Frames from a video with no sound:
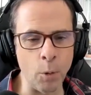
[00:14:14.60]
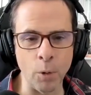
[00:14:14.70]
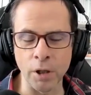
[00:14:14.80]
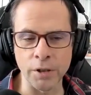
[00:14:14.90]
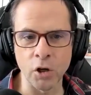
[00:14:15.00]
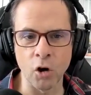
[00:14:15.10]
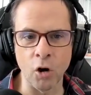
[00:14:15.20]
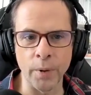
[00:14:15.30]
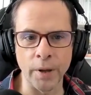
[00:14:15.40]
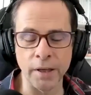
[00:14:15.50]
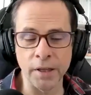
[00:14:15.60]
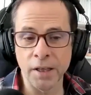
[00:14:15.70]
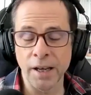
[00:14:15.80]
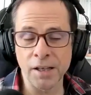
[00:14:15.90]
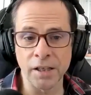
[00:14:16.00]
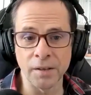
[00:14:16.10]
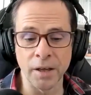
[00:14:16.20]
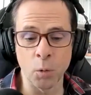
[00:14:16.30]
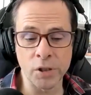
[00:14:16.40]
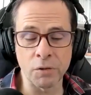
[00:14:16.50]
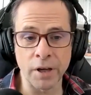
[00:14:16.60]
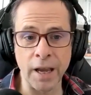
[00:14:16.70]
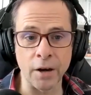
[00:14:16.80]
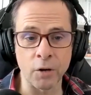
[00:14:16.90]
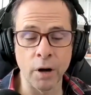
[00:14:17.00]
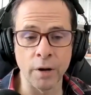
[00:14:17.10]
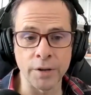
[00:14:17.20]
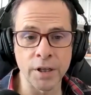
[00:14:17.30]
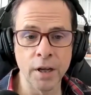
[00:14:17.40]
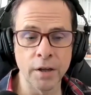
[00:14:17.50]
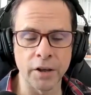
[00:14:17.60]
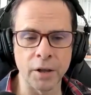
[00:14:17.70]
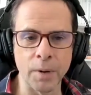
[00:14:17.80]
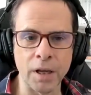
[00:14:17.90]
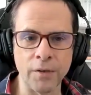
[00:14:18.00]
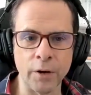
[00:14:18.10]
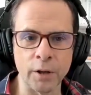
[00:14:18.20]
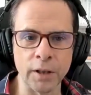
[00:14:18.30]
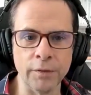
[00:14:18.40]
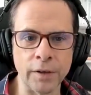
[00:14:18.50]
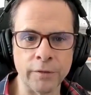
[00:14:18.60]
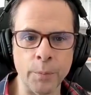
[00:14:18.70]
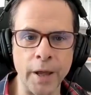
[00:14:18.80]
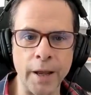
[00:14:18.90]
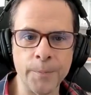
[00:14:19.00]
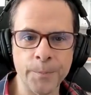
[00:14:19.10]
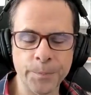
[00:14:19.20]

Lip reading: well on top. And you can actually, once your account grows, you can make a very good living from that.